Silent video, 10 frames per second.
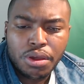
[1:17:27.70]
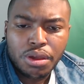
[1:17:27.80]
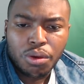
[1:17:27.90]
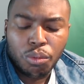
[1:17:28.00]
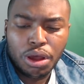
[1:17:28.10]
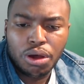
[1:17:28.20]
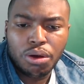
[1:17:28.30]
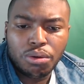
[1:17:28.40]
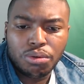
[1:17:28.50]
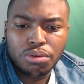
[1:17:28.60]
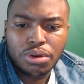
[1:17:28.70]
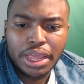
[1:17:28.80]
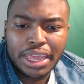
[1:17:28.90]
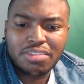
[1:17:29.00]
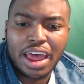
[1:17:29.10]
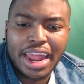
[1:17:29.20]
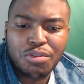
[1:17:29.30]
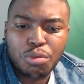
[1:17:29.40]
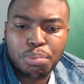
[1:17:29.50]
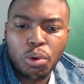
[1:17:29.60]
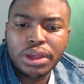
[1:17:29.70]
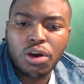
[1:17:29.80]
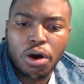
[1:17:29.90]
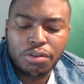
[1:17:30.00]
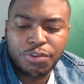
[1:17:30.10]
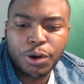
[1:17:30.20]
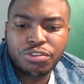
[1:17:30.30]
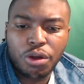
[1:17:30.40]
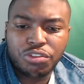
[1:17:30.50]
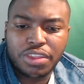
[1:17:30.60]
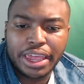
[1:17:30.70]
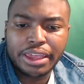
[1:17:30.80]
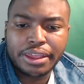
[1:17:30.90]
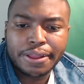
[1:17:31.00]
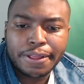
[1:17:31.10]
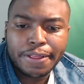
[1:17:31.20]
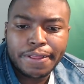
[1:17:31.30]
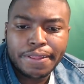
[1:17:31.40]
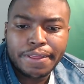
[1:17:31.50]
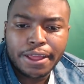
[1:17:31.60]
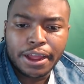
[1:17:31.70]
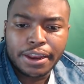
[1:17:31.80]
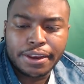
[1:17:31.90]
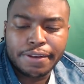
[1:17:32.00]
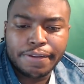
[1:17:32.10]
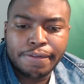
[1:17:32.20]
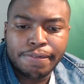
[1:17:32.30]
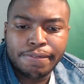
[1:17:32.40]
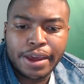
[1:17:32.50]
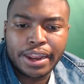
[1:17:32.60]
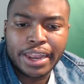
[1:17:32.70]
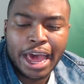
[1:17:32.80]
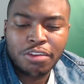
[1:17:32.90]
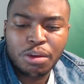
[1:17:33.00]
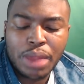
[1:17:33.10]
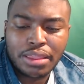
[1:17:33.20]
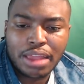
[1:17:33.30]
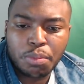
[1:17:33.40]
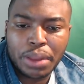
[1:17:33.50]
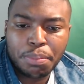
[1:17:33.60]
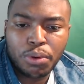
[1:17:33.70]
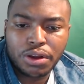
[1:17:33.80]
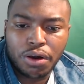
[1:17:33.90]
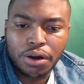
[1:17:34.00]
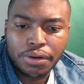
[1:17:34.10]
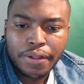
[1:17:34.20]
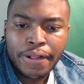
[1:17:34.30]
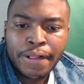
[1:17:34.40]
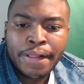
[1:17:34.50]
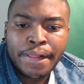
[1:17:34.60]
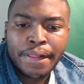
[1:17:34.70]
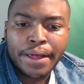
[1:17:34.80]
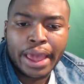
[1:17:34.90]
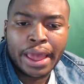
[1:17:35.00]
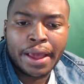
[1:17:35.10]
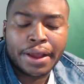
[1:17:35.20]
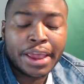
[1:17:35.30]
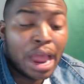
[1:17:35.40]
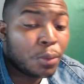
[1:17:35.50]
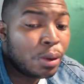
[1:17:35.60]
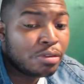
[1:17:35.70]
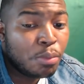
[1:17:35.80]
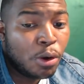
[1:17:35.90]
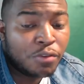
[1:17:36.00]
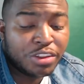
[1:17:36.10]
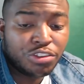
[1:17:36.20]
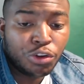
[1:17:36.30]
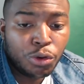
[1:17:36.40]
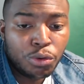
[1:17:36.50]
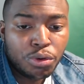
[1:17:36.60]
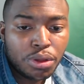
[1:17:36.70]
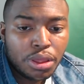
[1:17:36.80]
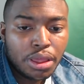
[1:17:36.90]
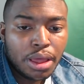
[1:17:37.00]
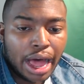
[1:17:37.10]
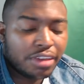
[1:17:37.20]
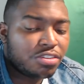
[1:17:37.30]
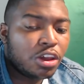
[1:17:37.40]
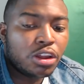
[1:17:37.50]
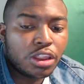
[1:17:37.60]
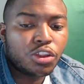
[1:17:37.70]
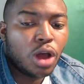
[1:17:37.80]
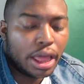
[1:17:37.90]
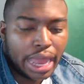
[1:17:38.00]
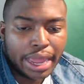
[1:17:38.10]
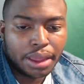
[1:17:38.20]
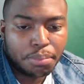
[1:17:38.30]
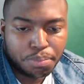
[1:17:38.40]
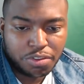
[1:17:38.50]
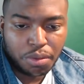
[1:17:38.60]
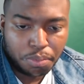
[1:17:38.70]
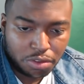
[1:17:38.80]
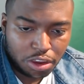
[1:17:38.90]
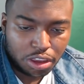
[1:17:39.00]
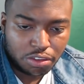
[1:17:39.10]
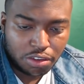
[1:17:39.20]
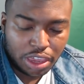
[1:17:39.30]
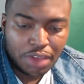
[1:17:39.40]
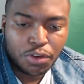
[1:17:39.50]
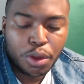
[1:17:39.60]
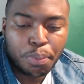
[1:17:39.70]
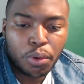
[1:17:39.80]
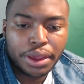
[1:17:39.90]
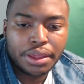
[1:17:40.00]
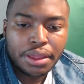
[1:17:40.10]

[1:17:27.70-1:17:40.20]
Well, he's got to have a point guard first, don't you think? That allows him not to have to play point guard. Kyrie was more of a 2. I still do like to give you your point.